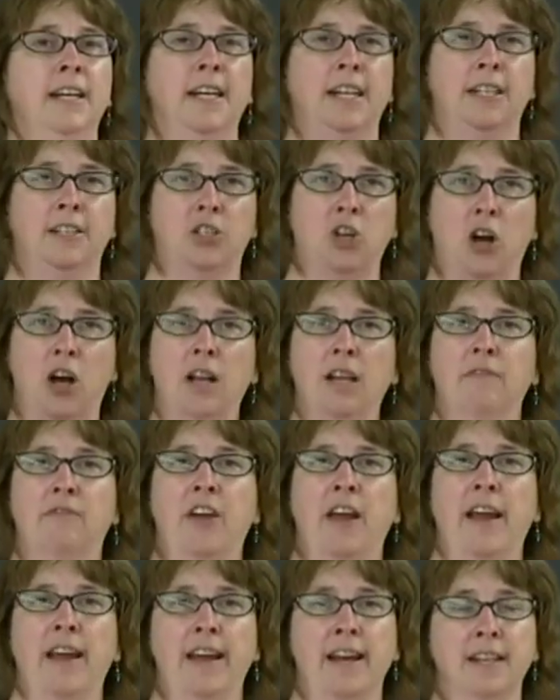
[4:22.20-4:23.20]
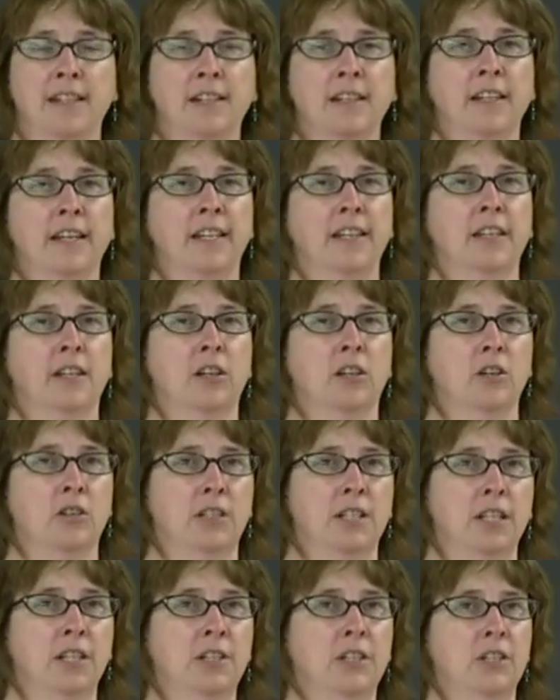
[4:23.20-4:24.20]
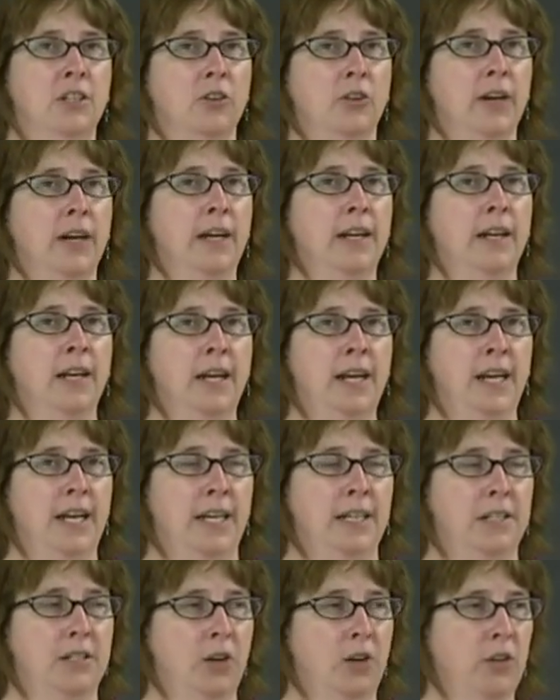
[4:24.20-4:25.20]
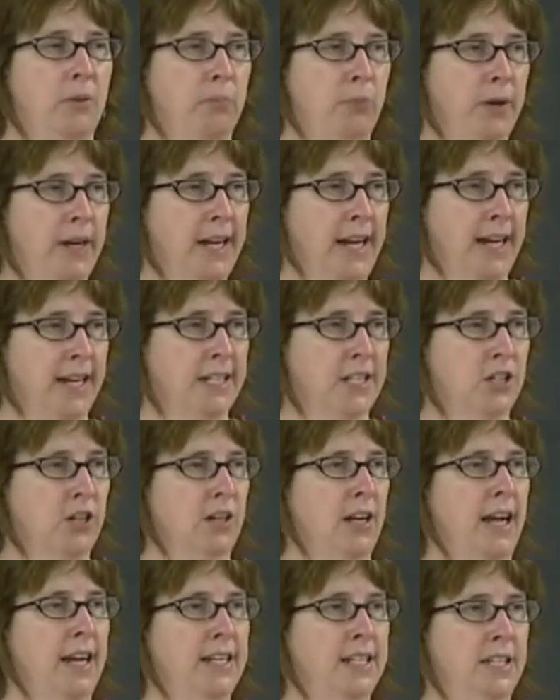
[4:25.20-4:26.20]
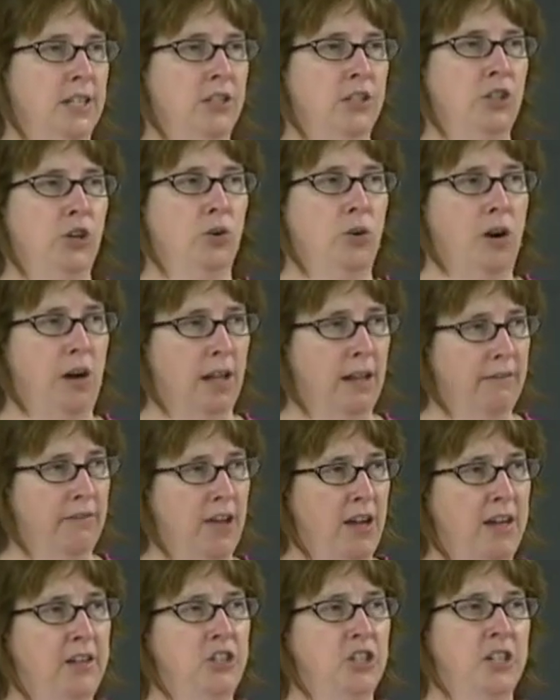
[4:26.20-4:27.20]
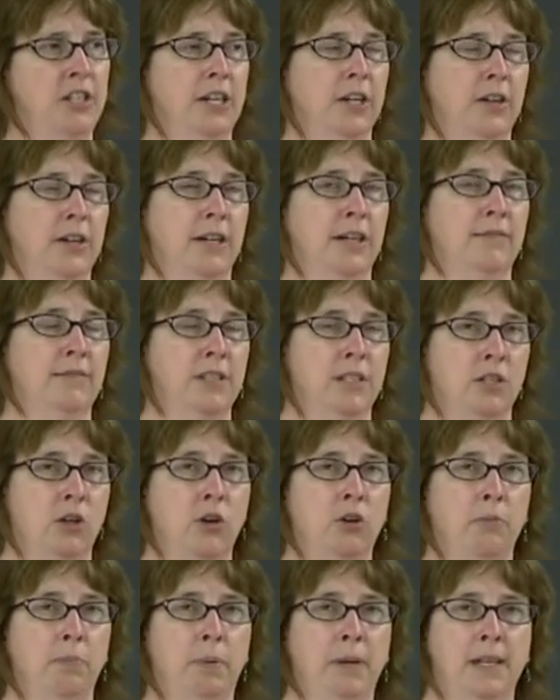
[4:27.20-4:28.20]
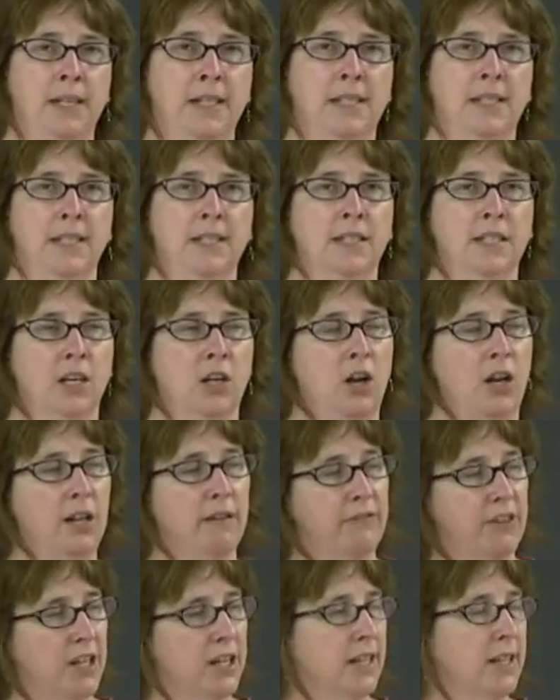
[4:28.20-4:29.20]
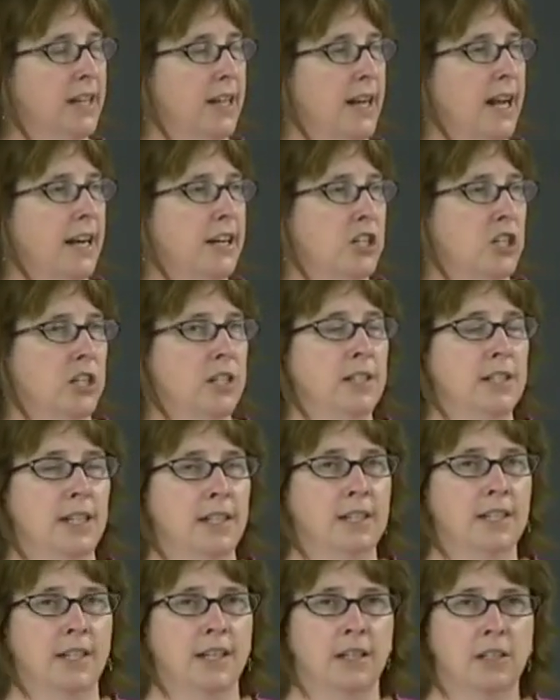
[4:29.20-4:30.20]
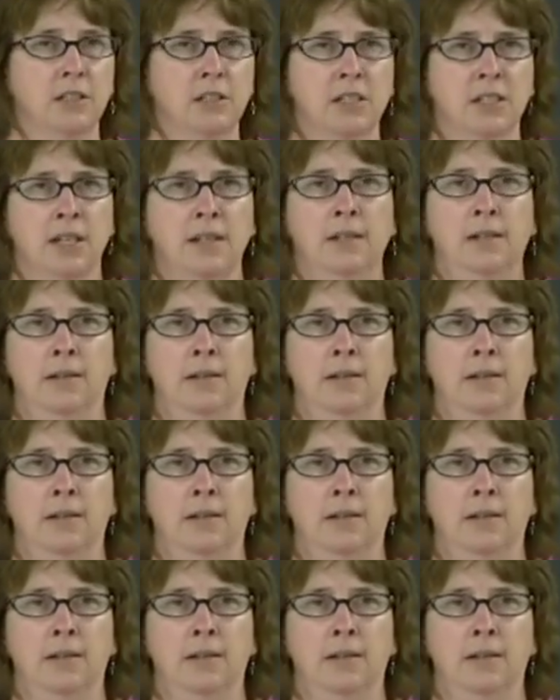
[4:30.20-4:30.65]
It's all of the handling that goes into it. And so the precaster likes to do all of the engineering of his own pieces and all of the connection details.